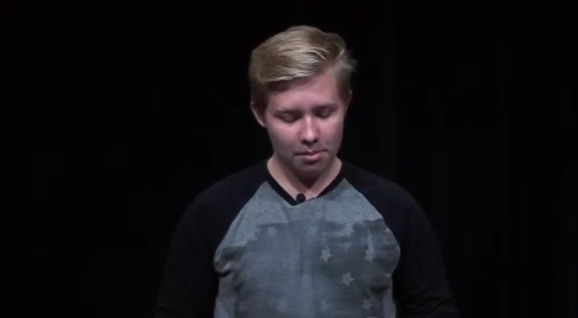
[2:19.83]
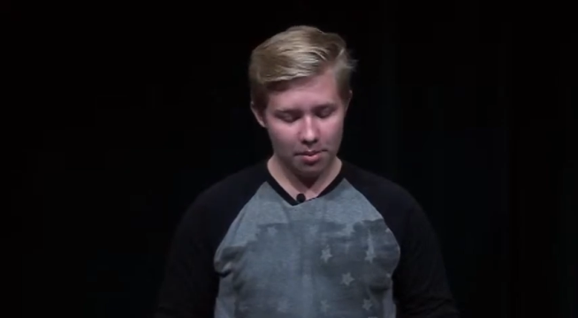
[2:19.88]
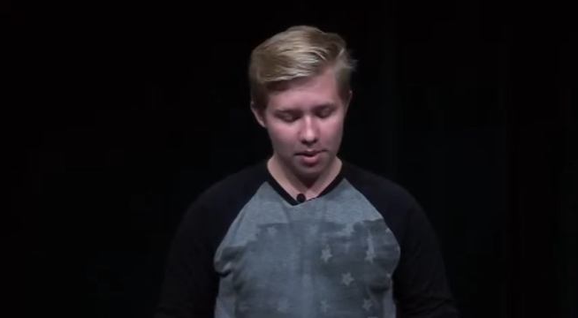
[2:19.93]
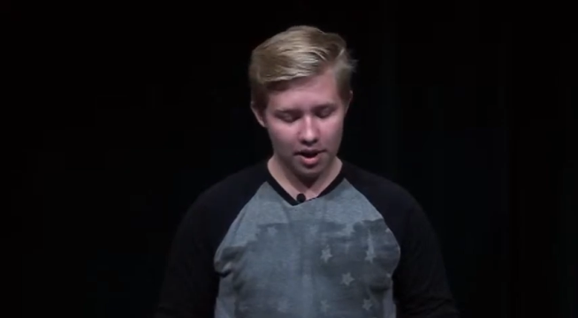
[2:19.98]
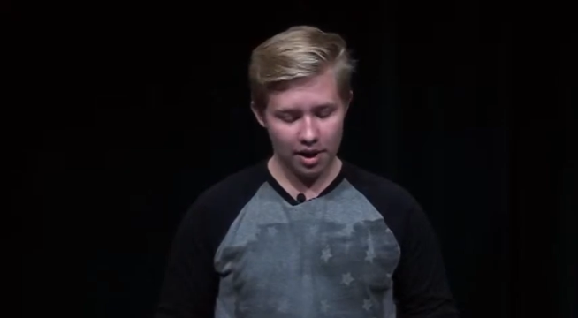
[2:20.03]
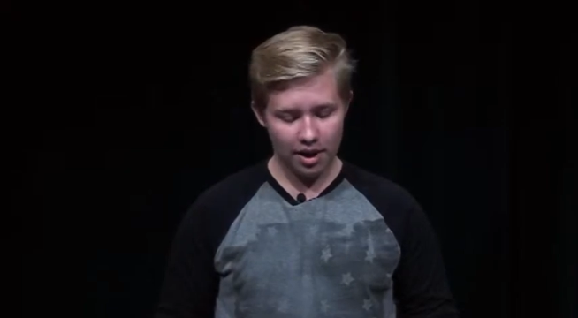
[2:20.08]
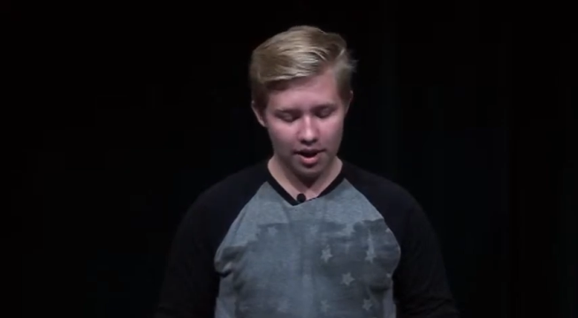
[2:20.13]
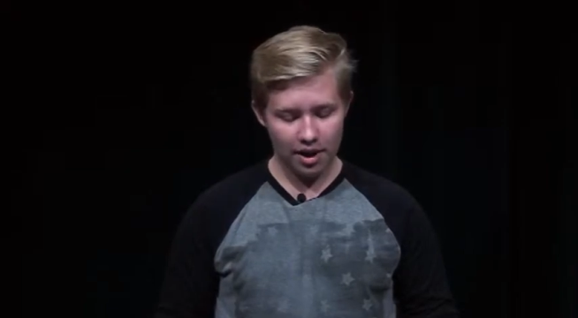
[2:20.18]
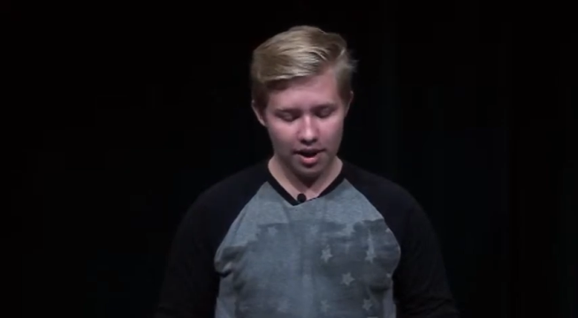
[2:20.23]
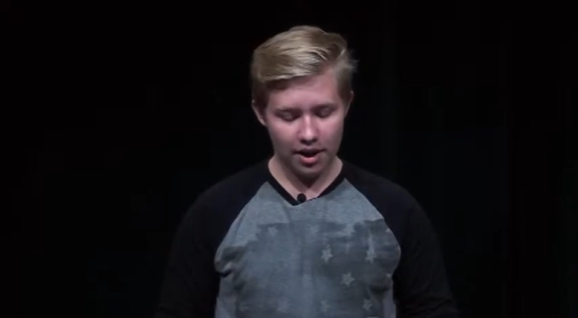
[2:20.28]

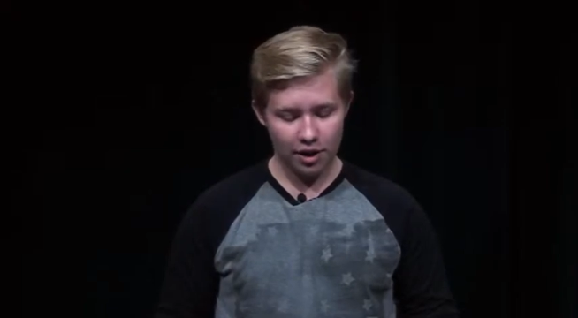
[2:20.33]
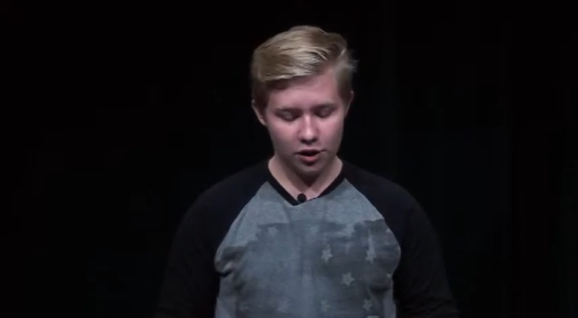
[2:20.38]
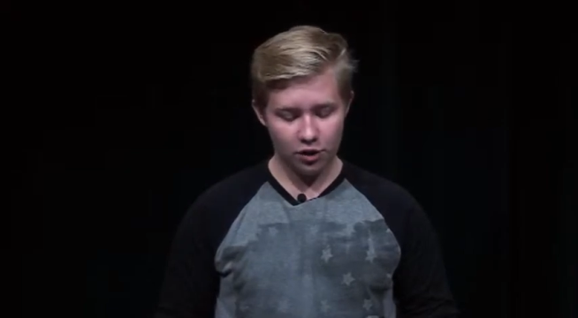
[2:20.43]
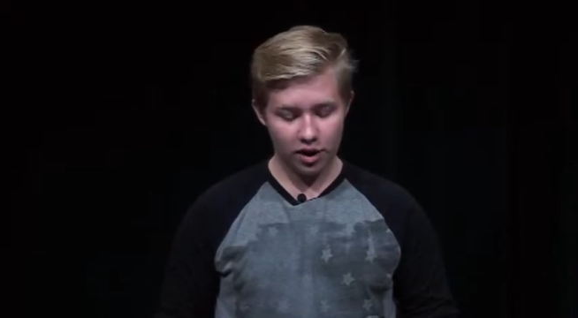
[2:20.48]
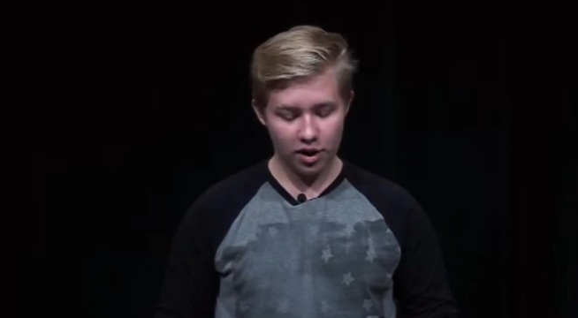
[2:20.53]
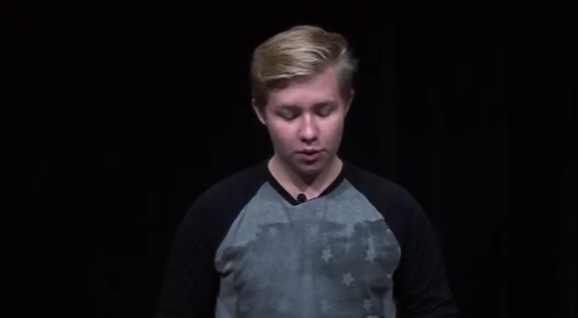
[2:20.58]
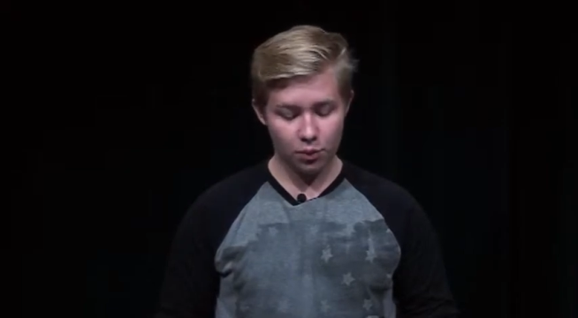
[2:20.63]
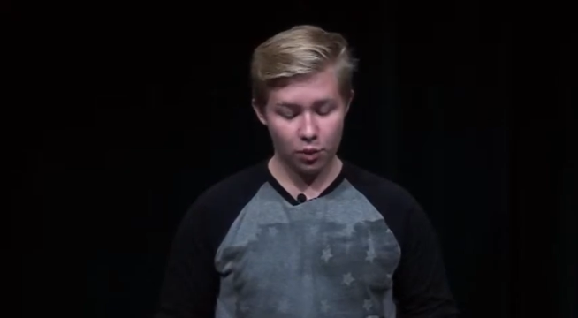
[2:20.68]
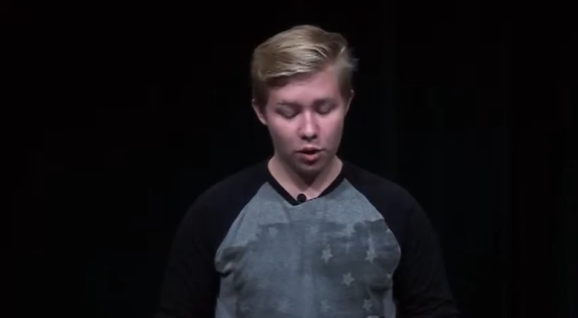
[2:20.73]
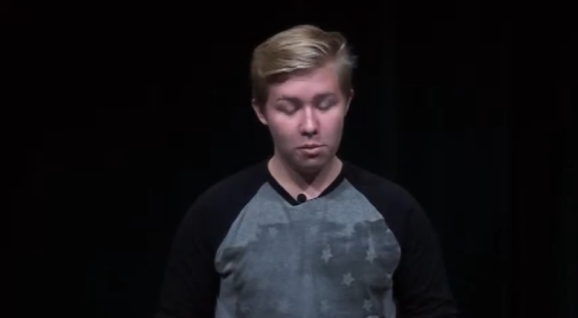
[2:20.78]
but an
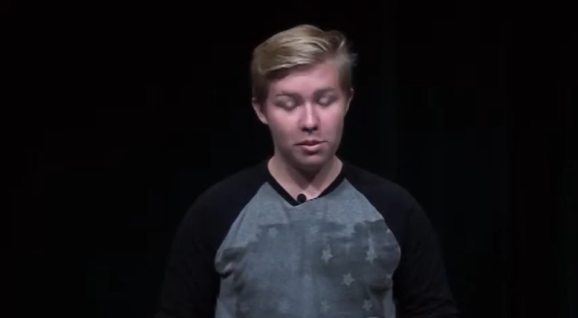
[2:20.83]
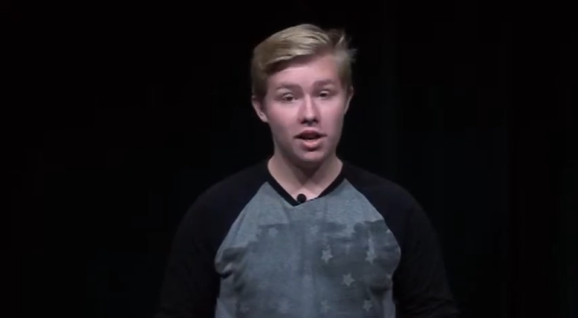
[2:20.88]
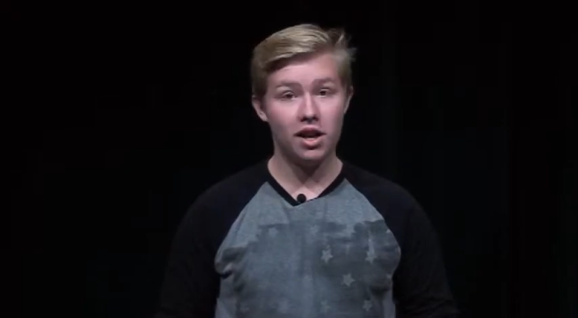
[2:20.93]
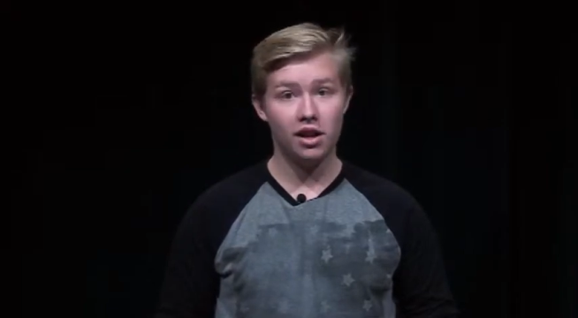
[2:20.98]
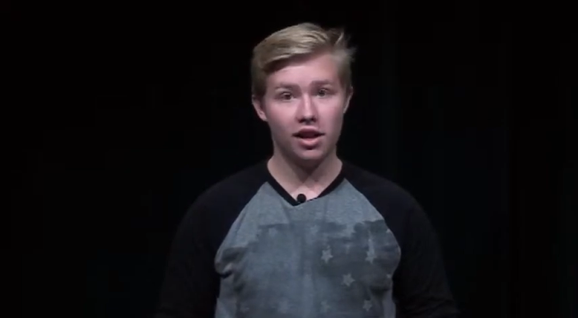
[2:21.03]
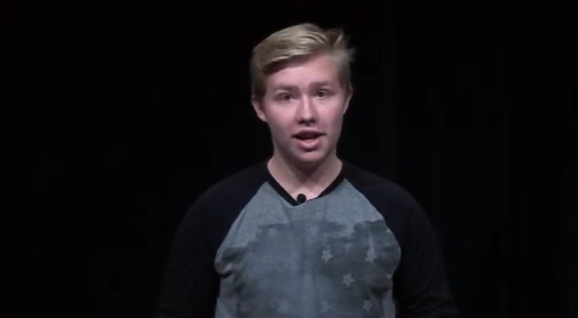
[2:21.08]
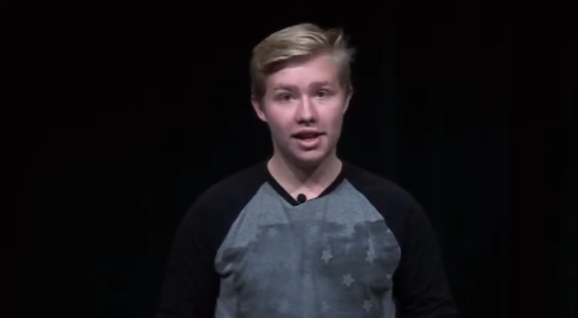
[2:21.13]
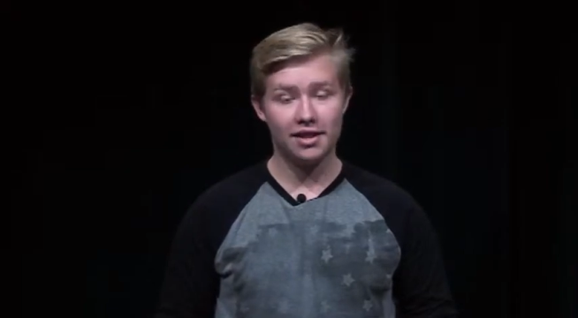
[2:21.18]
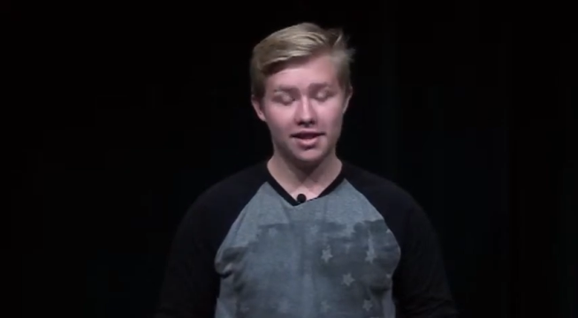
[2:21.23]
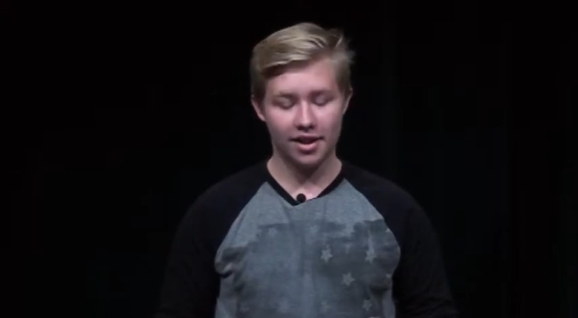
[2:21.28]
interest will be
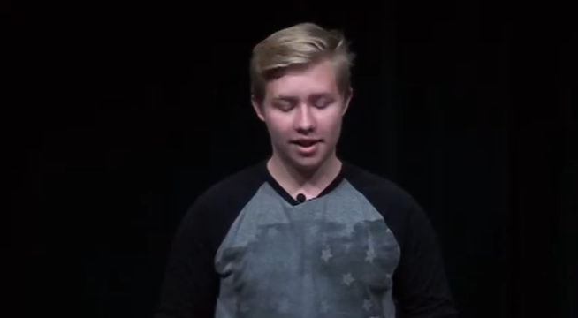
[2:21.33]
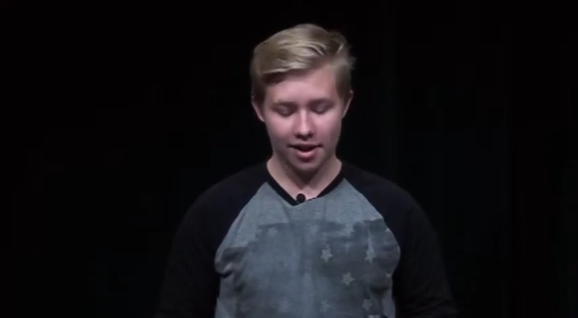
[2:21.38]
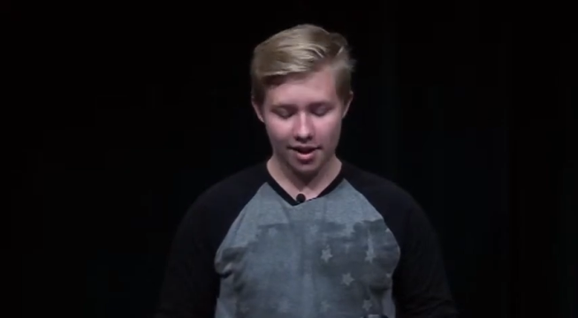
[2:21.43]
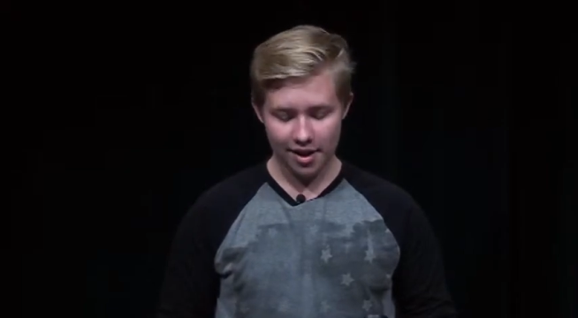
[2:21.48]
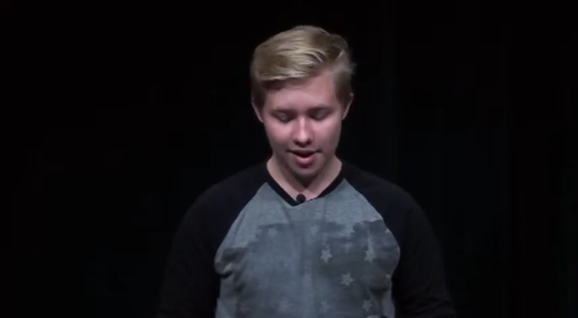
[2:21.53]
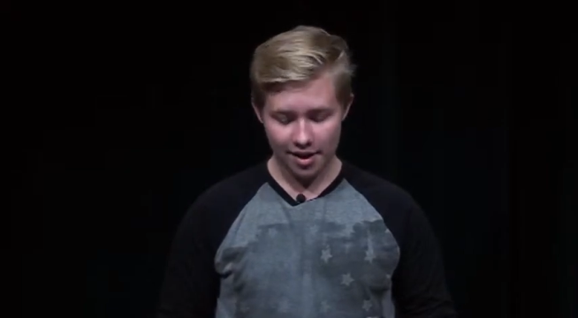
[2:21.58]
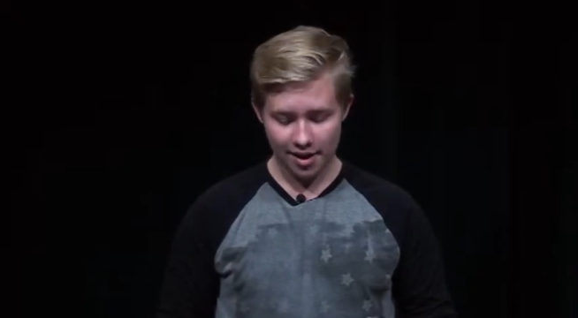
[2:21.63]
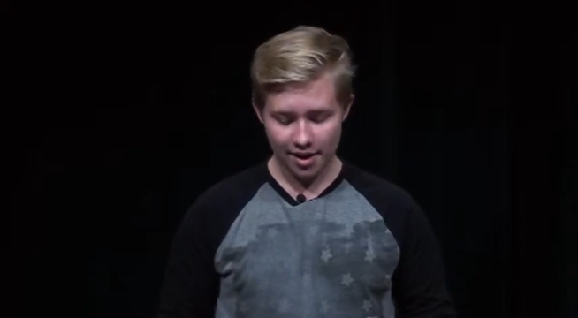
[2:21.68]
collected.